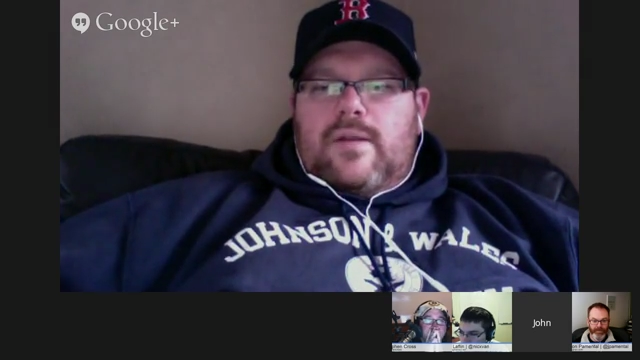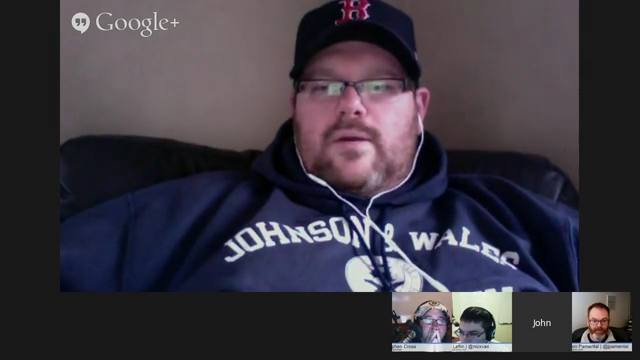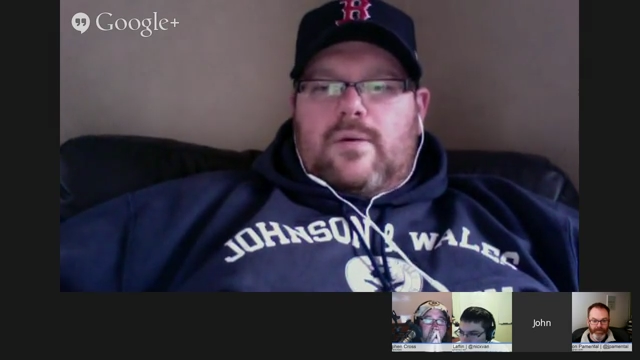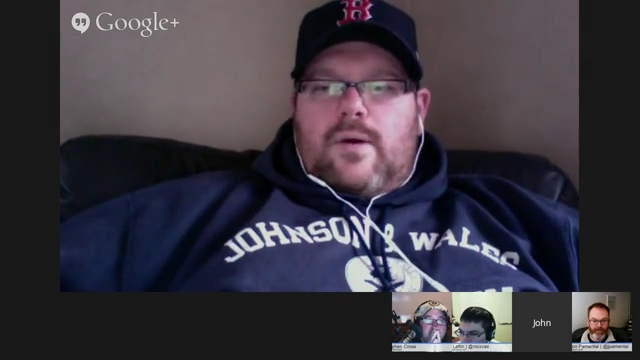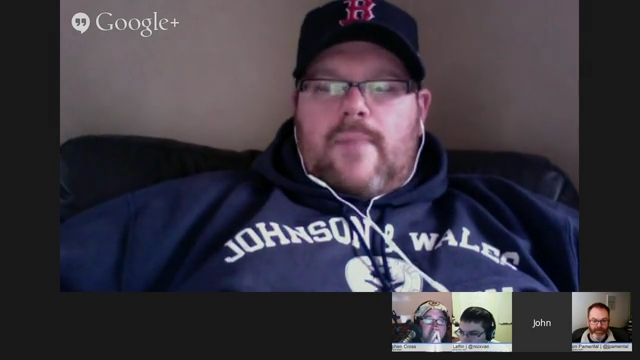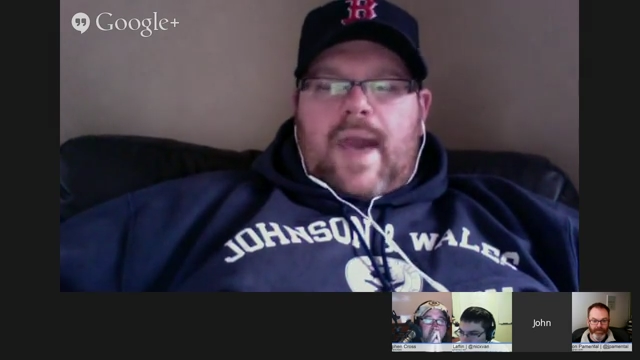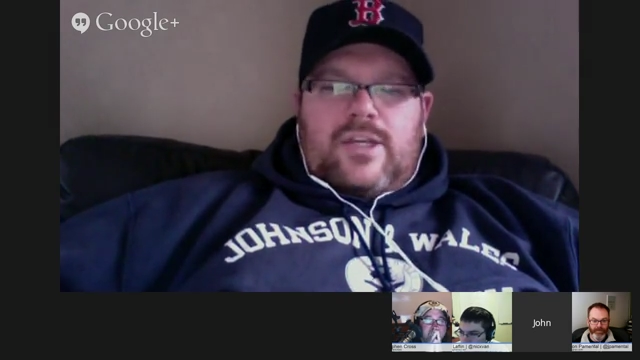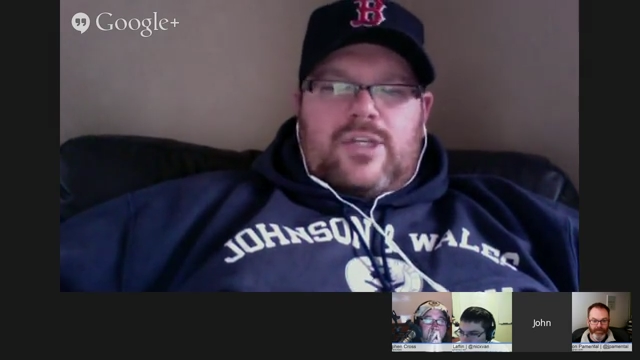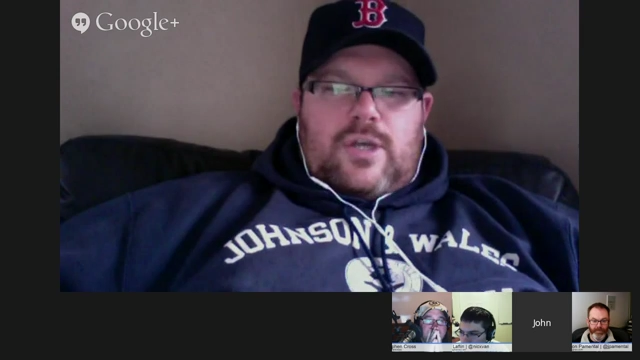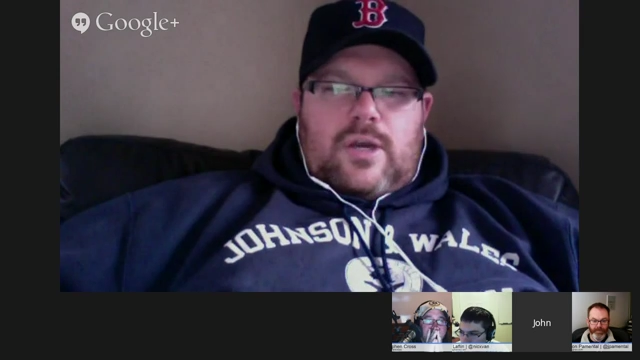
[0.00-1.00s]
Mac
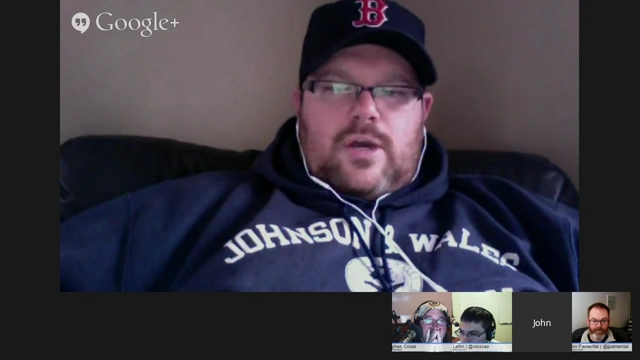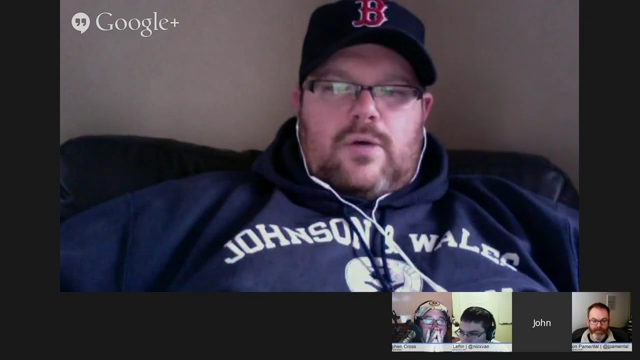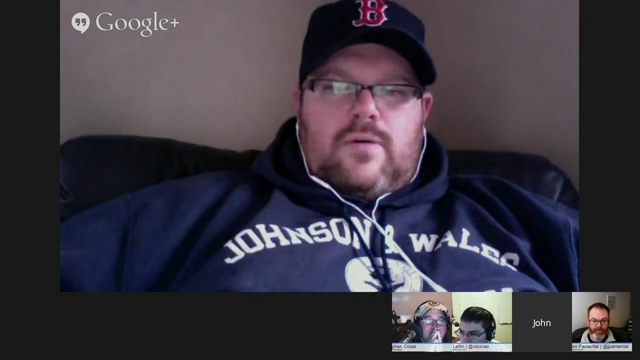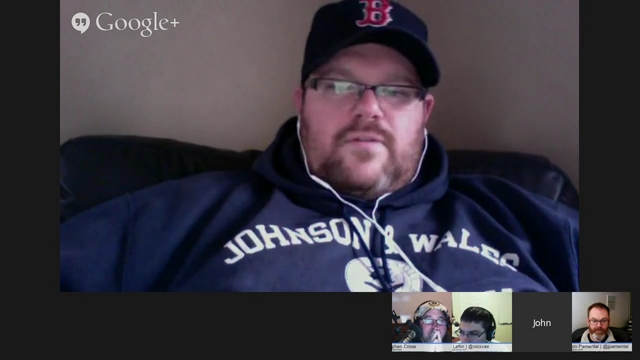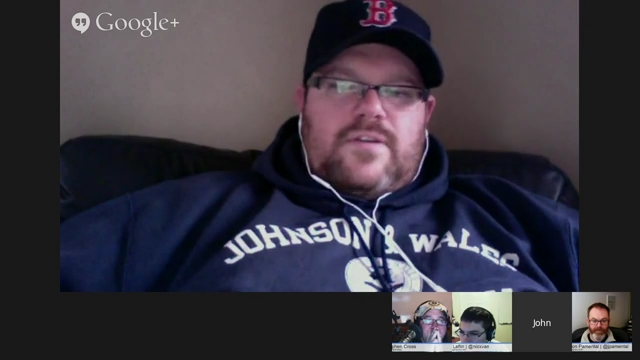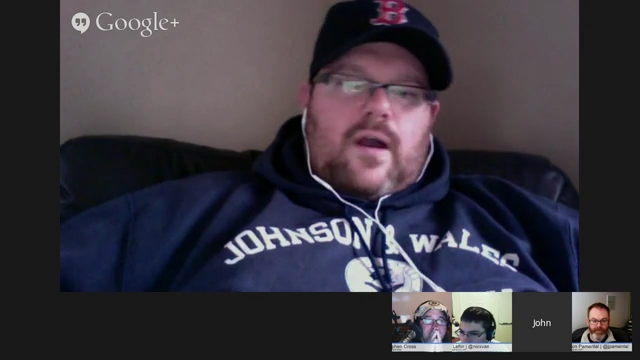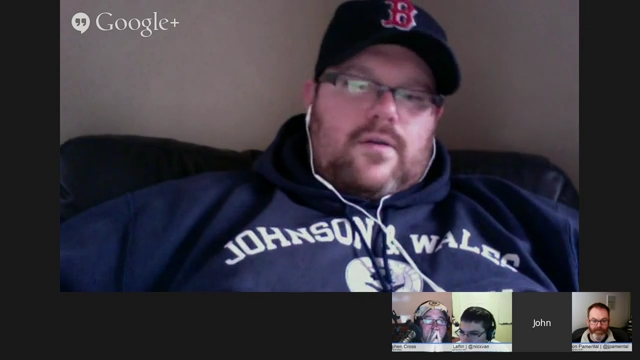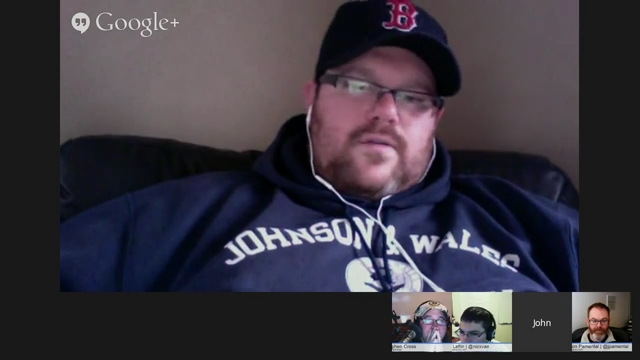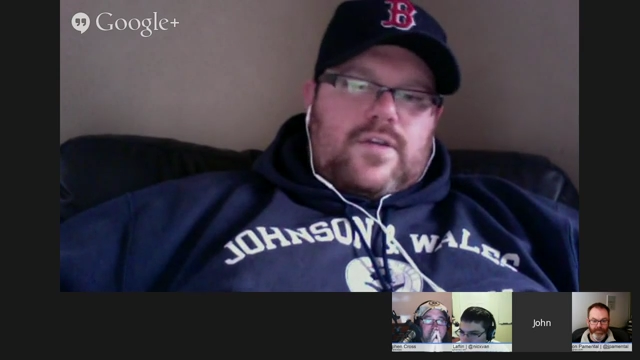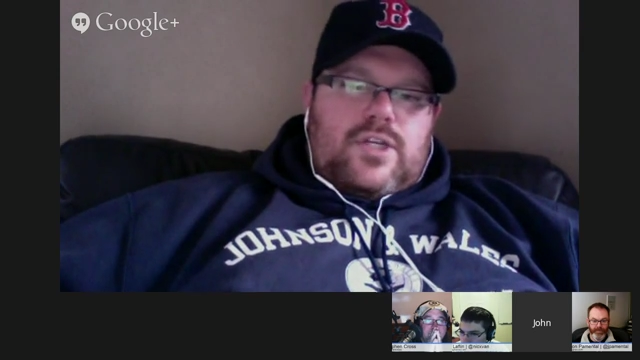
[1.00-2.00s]
show, a
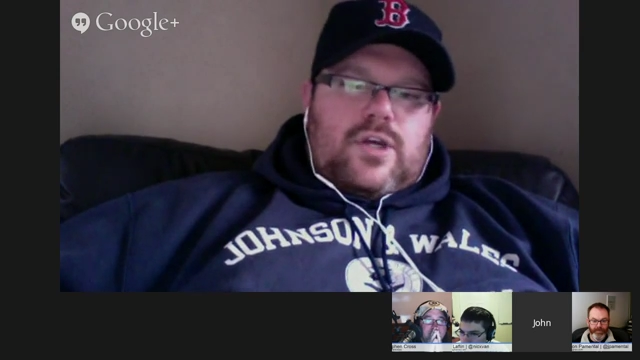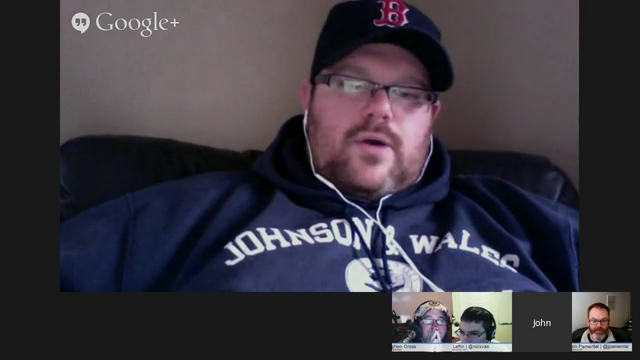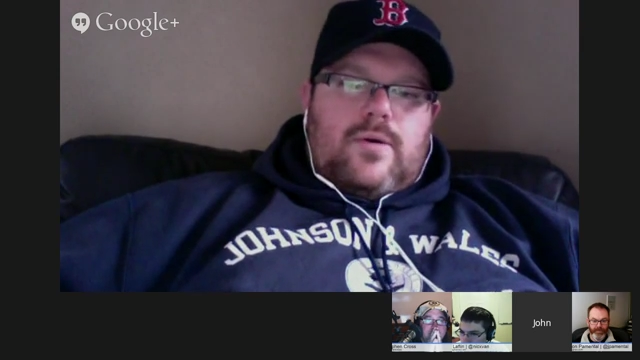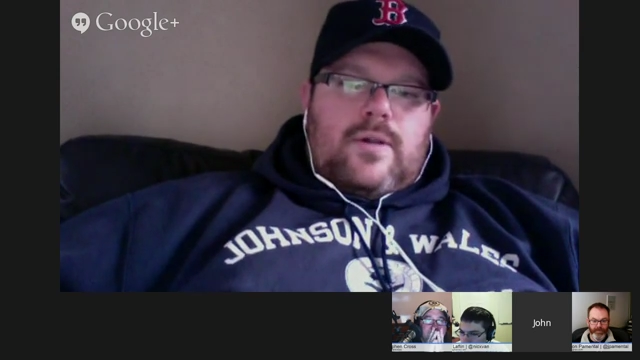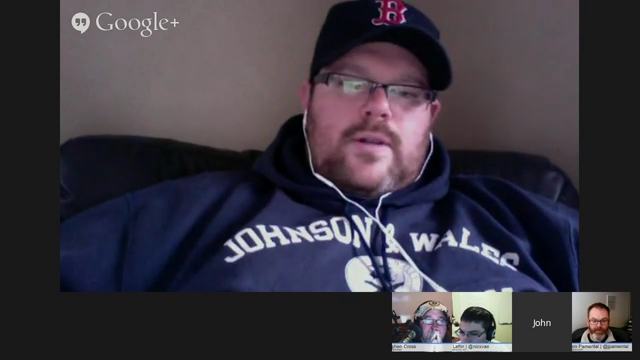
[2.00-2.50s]
photography show.